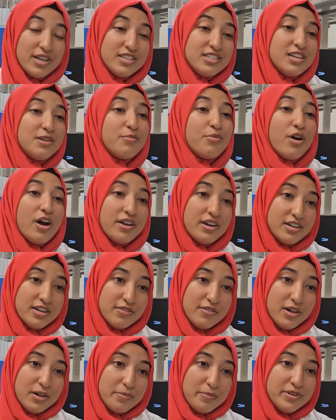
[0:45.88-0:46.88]
in product
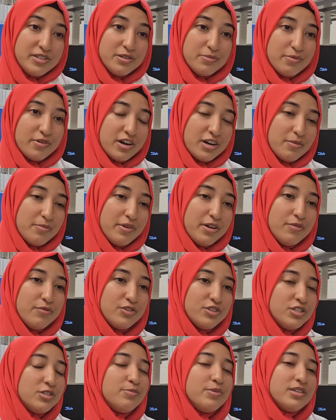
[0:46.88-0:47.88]
development department, which
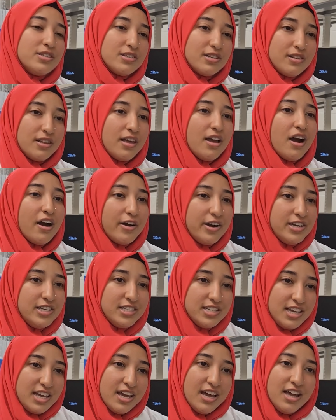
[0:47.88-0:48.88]
is basically
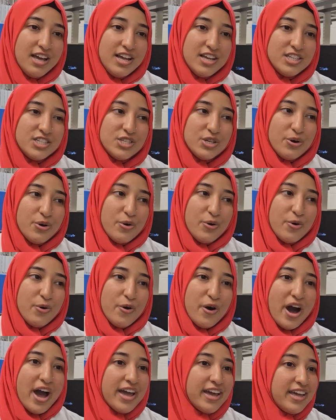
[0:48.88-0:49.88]
R&D. So
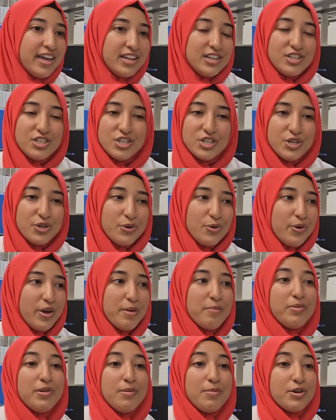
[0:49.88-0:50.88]
I get to
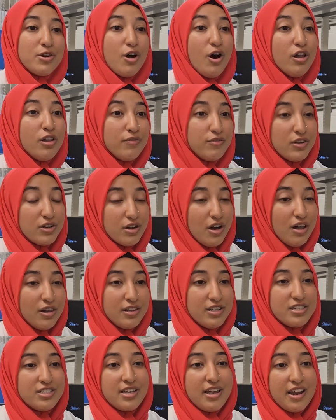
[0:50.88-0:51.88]
implement all of the
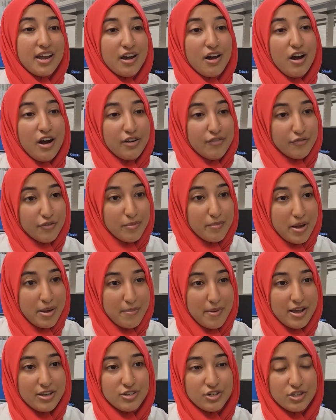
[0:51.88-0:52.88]
knowledge that I got from my
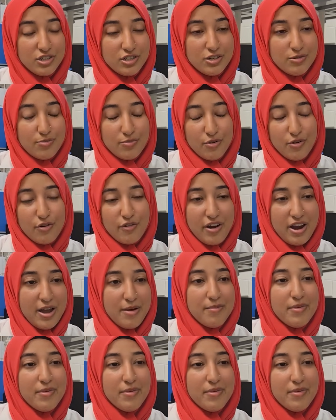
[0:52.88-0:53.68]
master's program,